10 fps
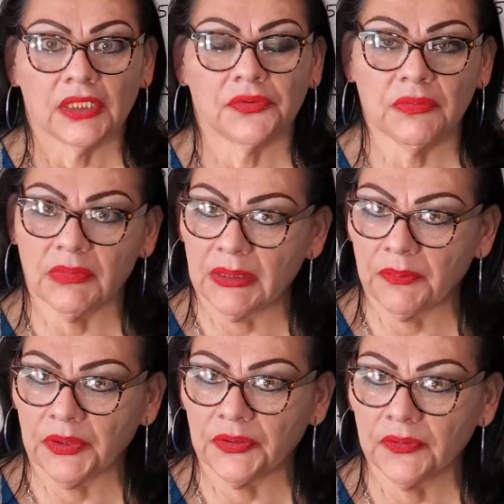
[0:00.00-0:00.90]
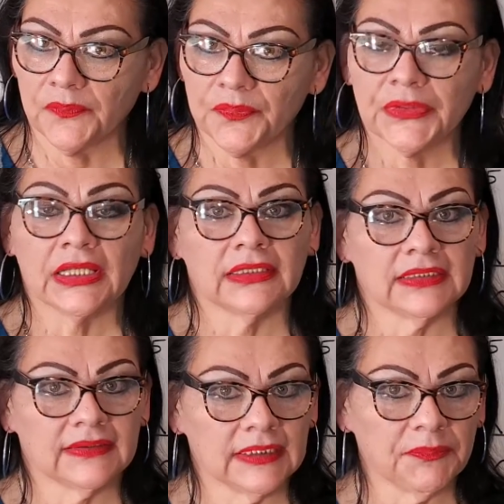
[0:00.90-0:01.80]
Remember, the
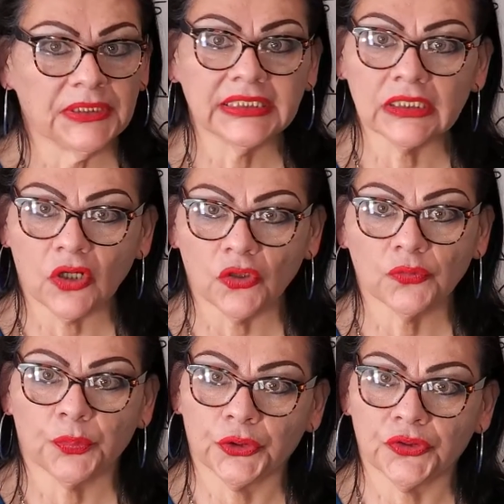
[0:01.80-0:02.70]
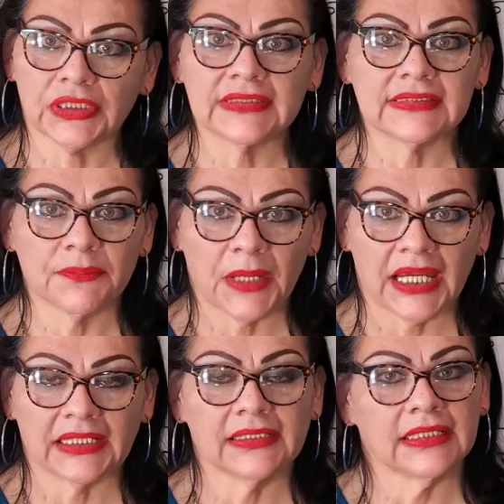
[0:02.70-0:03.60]
CPT code book is
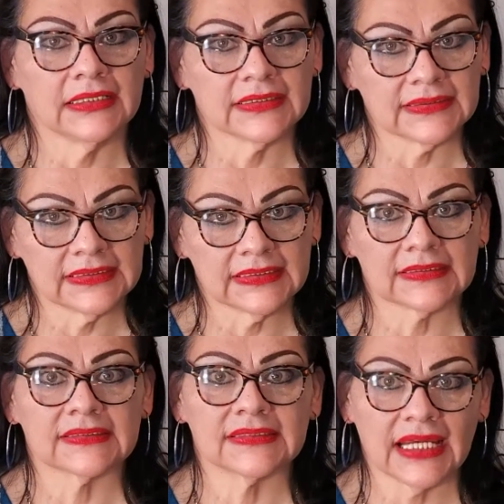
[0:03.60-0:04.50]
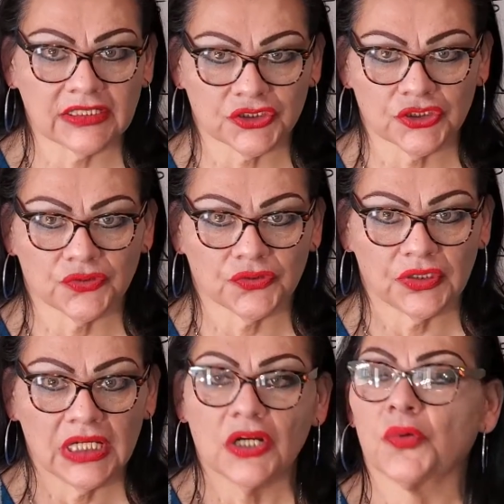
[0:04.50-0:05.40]
divided in six sections.
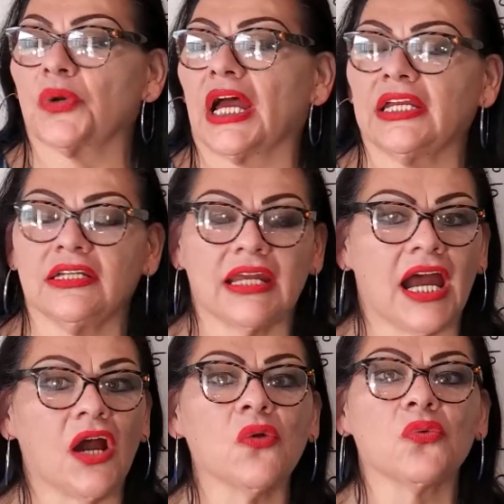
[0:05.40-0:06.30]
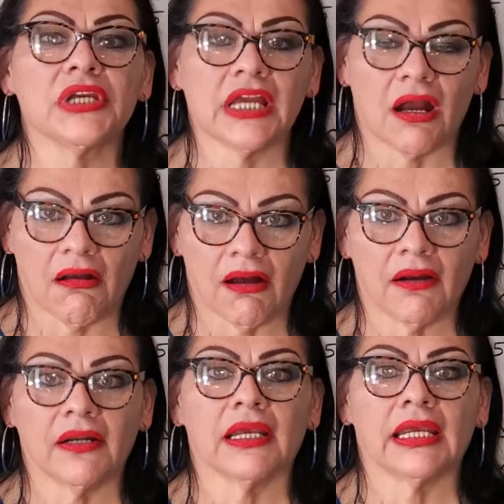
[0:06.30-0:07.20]
Right now, we
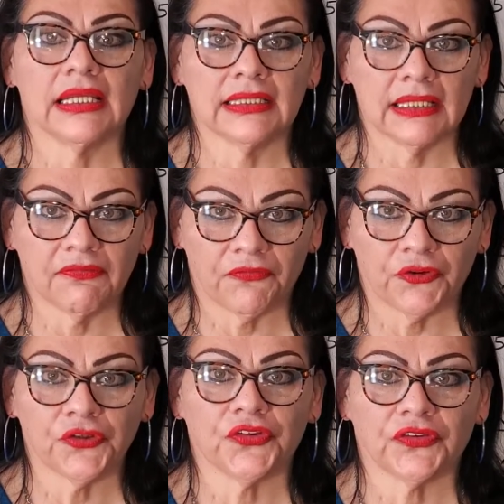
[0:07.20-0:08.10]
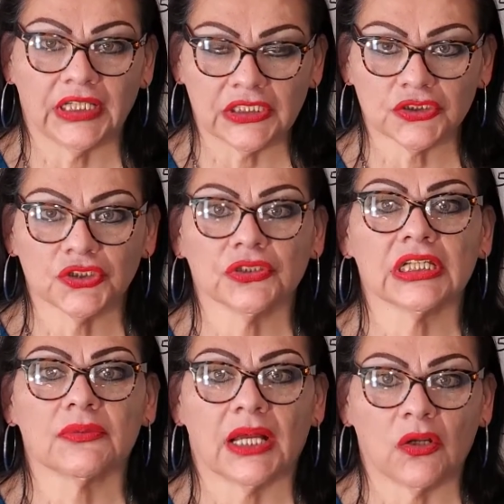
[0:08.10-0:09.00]
are in the first section,
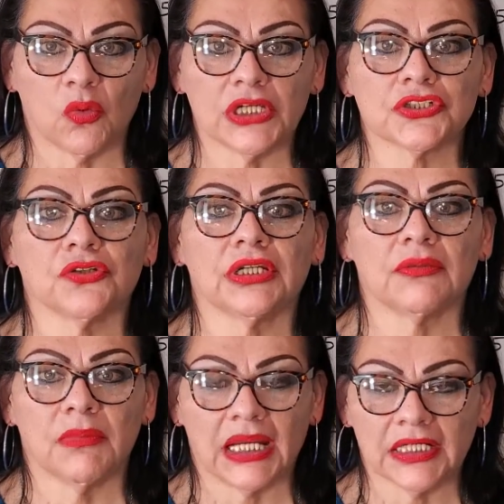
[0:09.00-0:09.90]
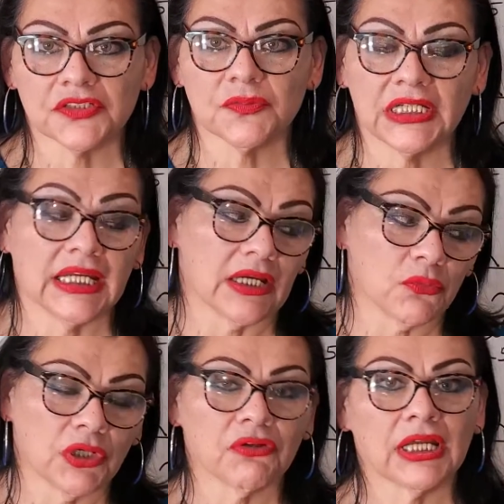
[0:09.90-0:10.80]
evaluation and management,
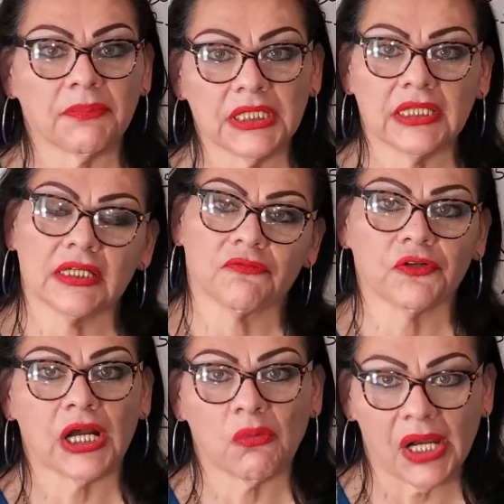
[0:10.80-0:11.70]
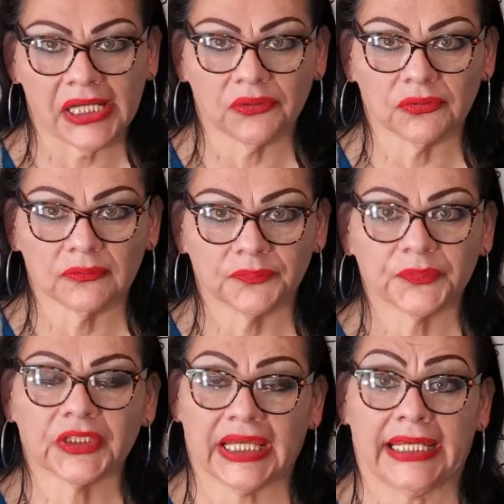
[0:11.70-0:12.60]
and we're gonna be here for a while,
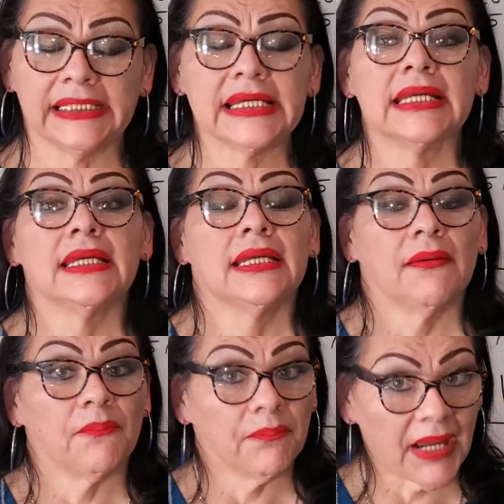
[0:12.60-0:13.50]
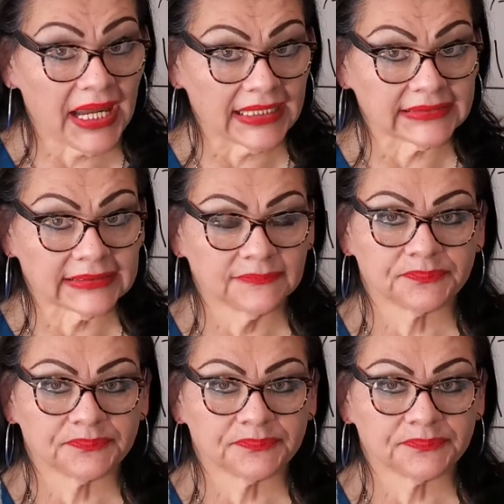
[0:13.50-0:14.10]
okay? But